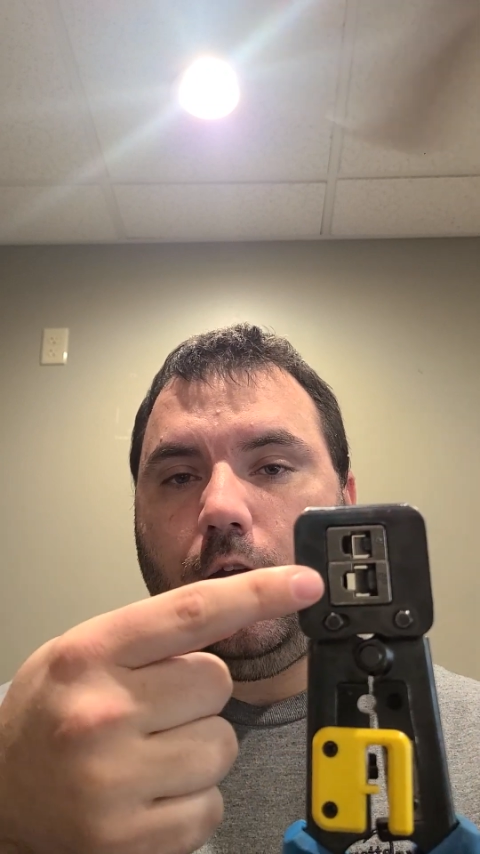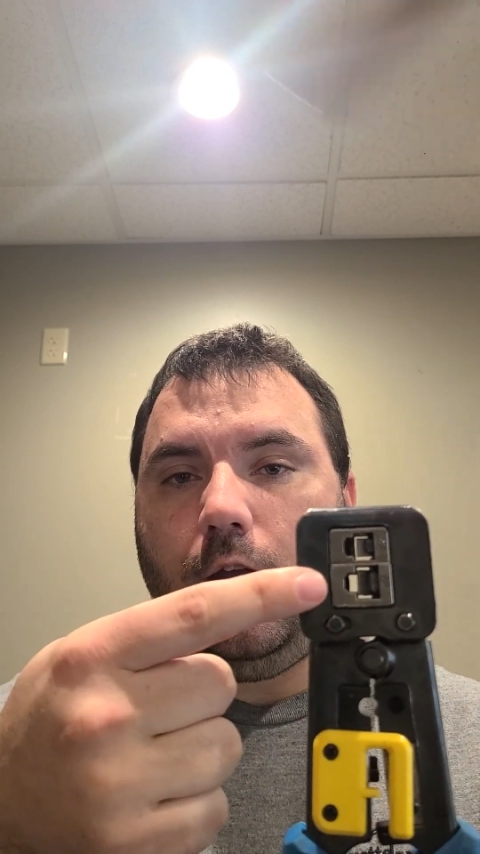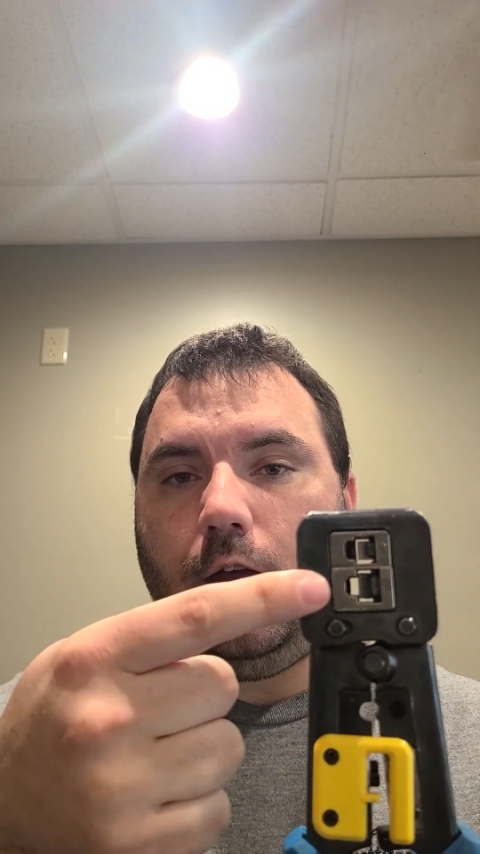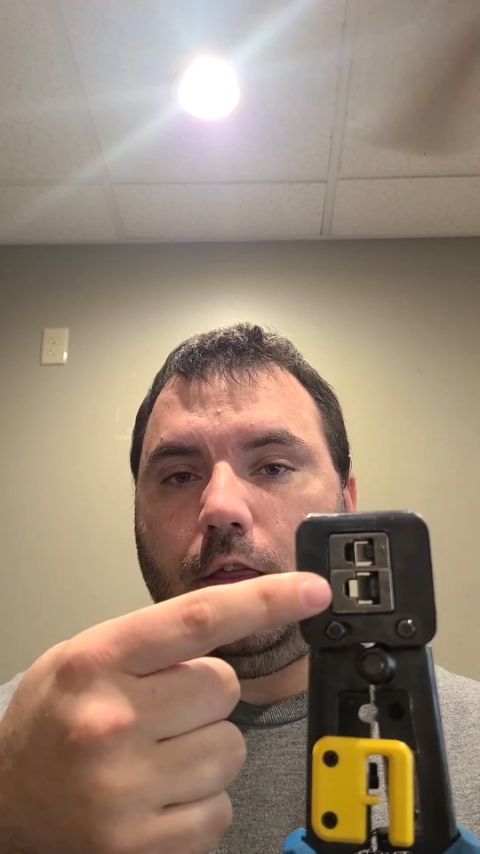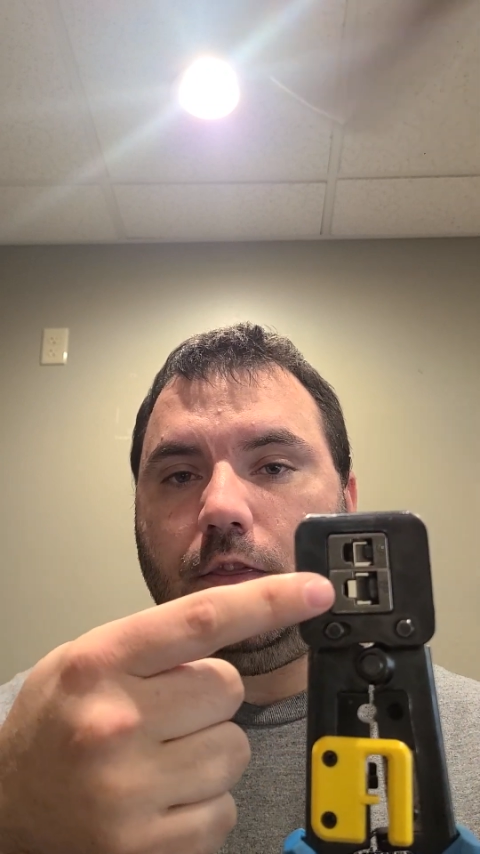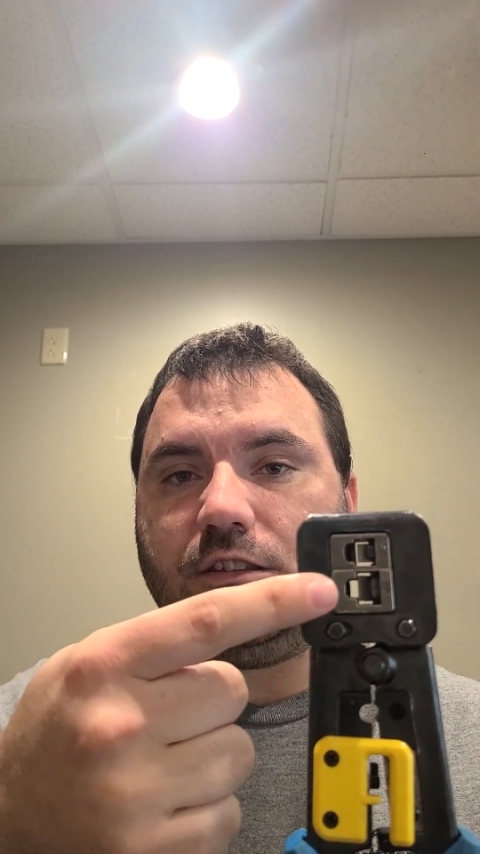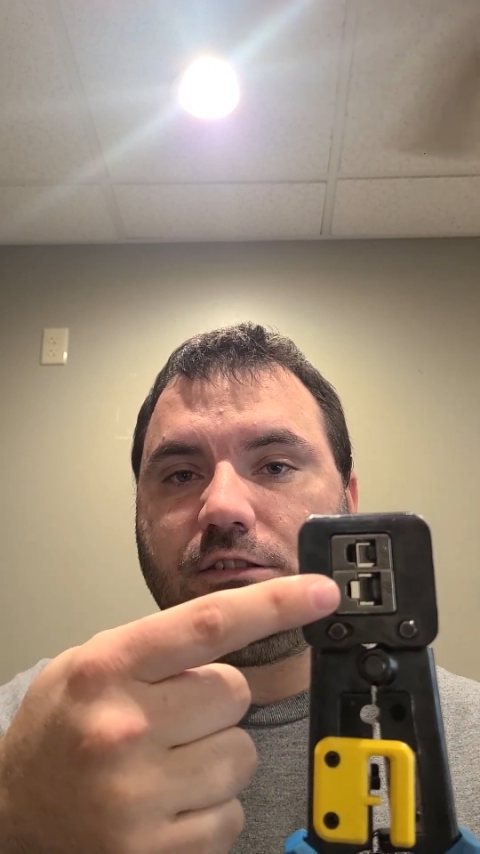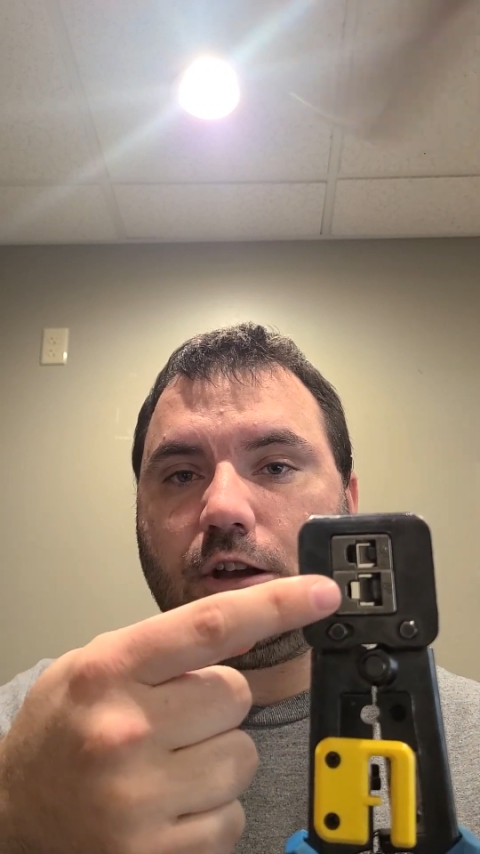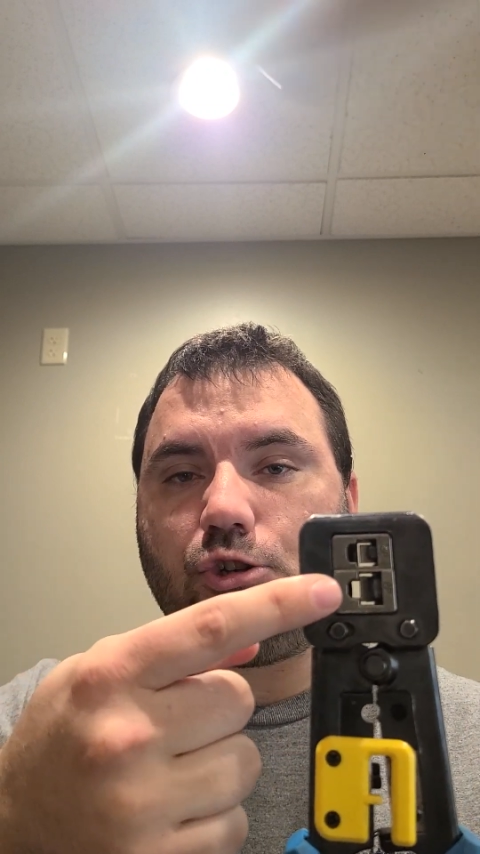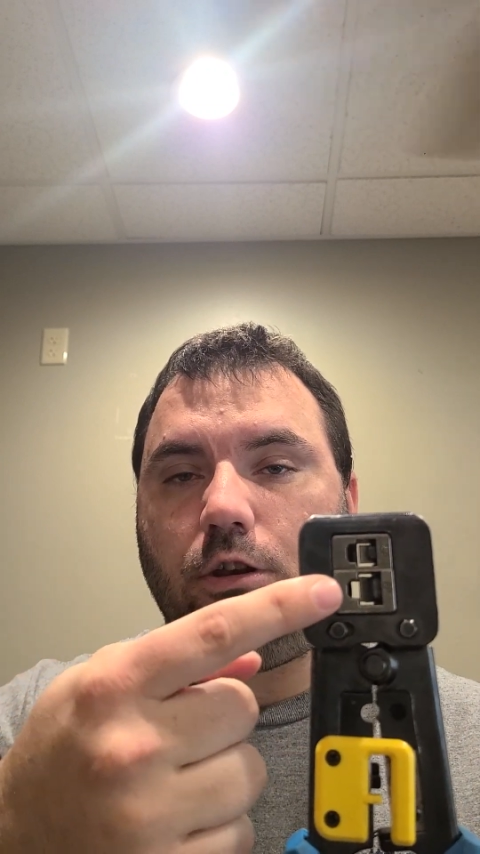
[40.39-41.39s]
And this
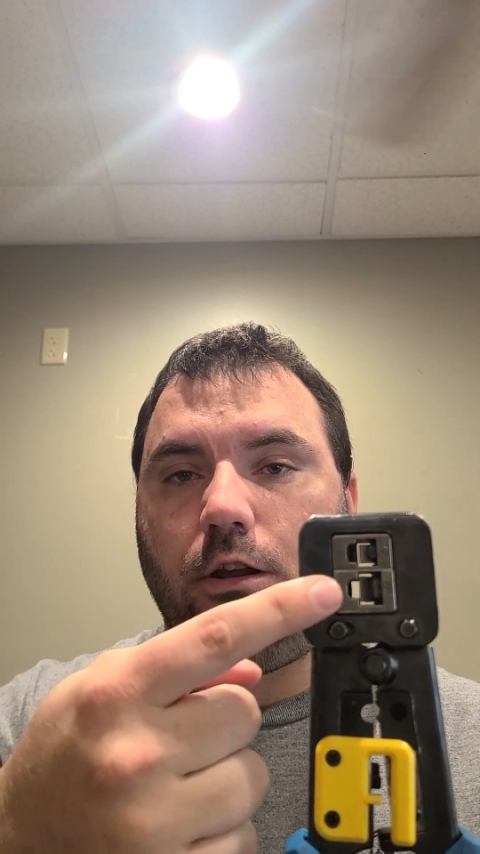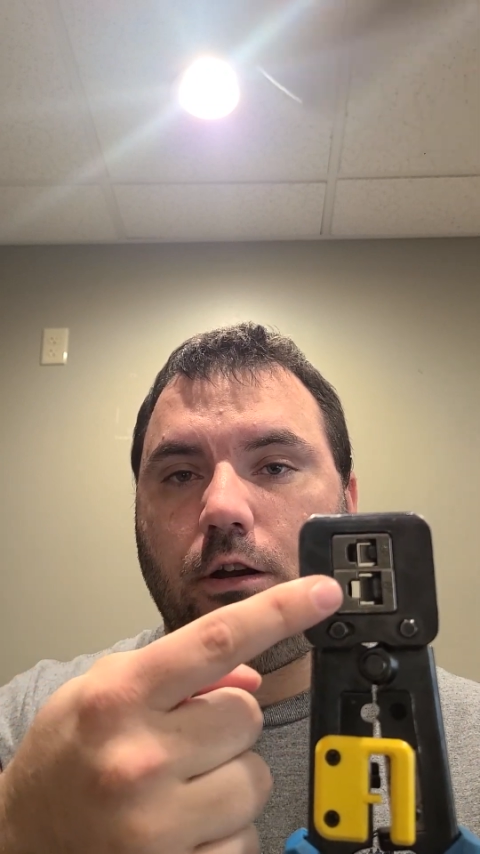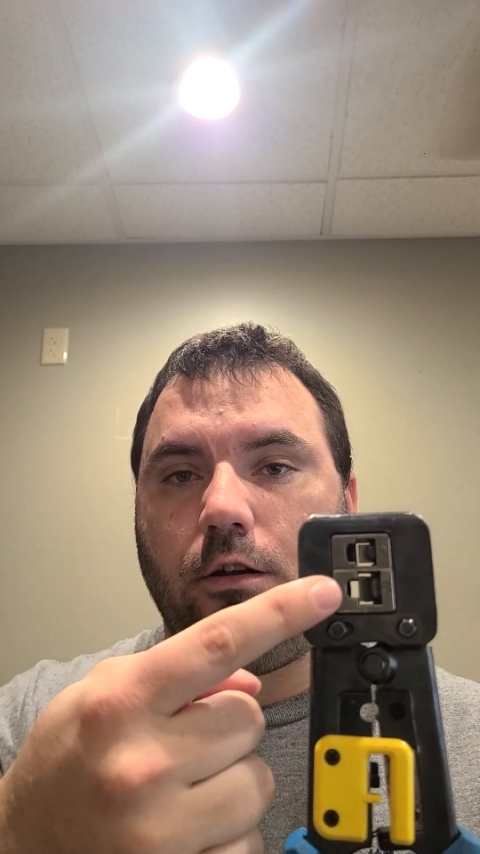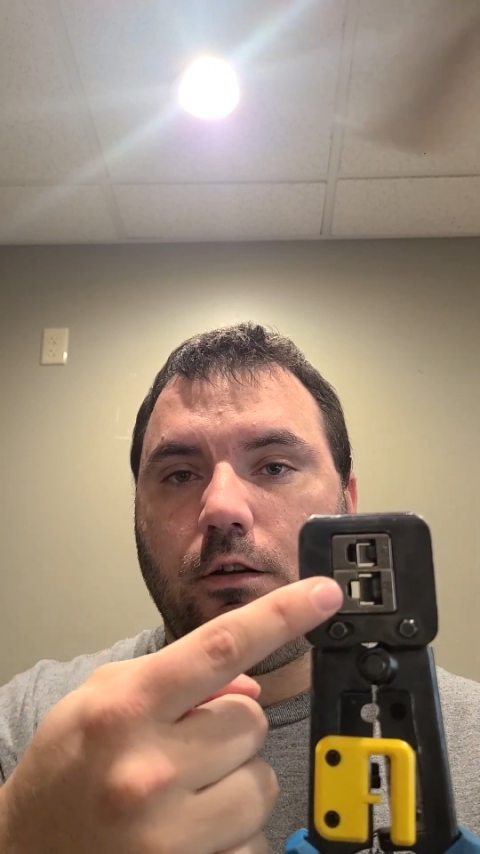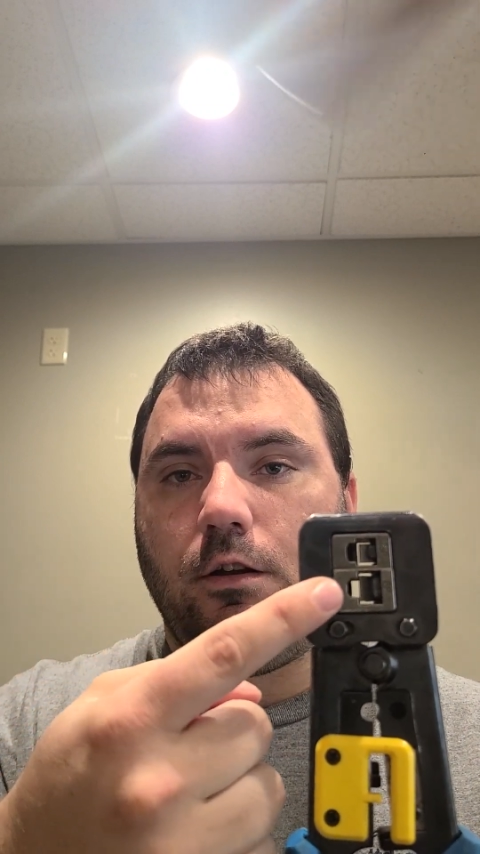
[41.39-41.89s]
section here,